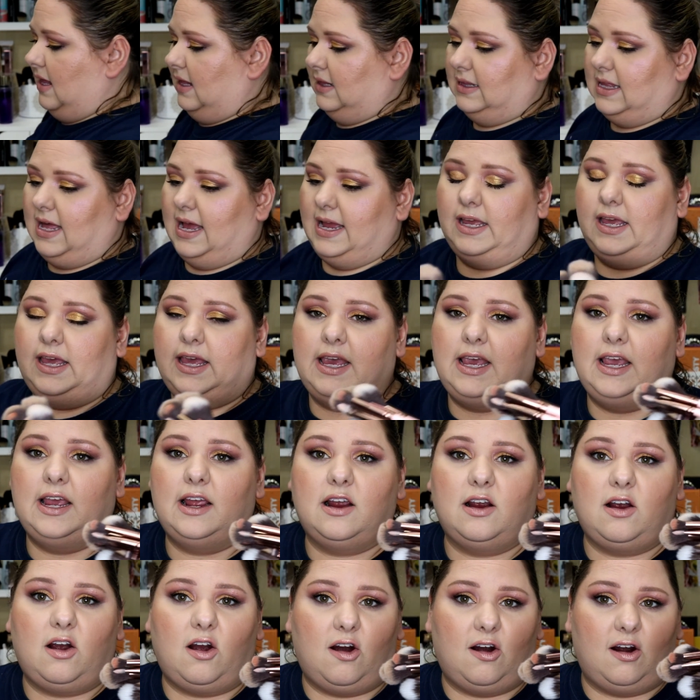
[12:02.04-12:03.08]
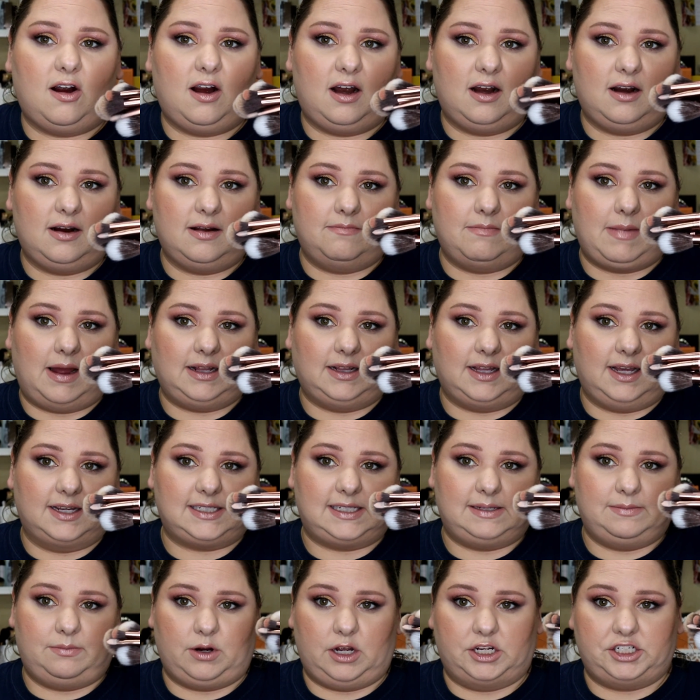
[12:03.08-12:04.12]
Like, here are my
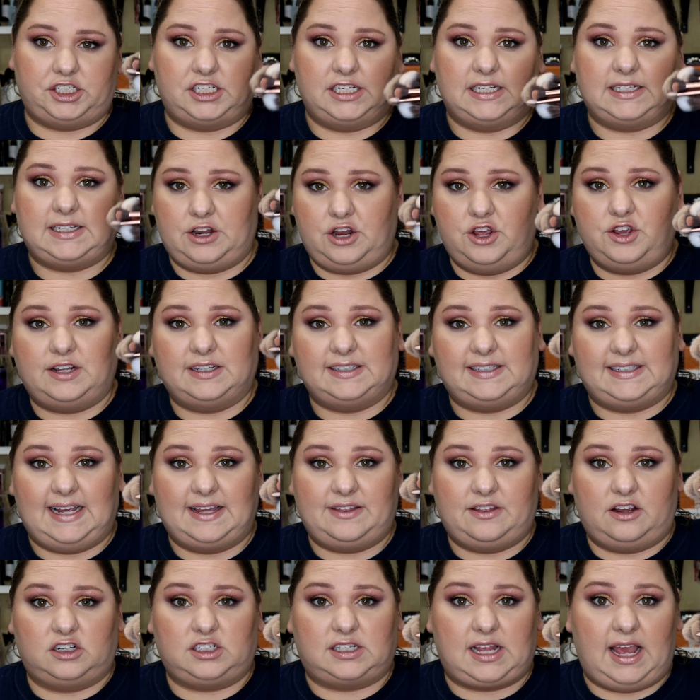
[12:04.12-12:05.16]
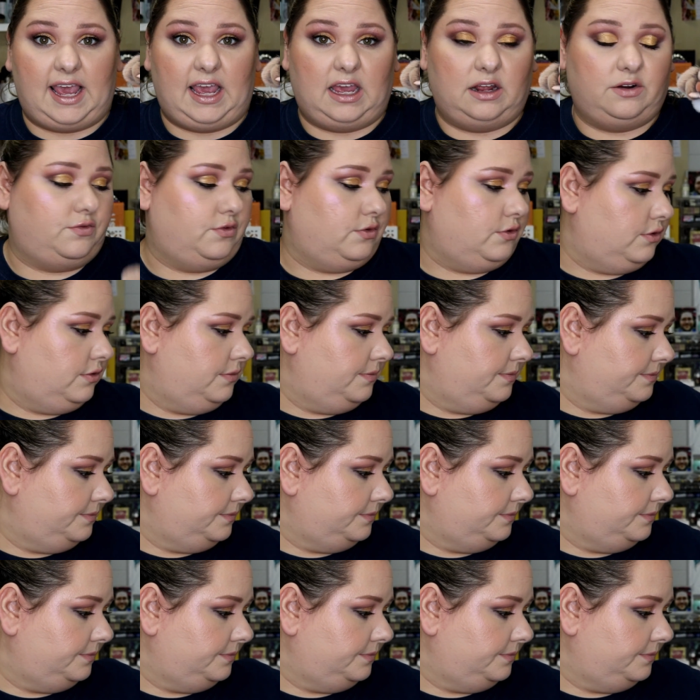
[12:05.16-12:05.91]
Luxie brushes, and you can see there's a handful.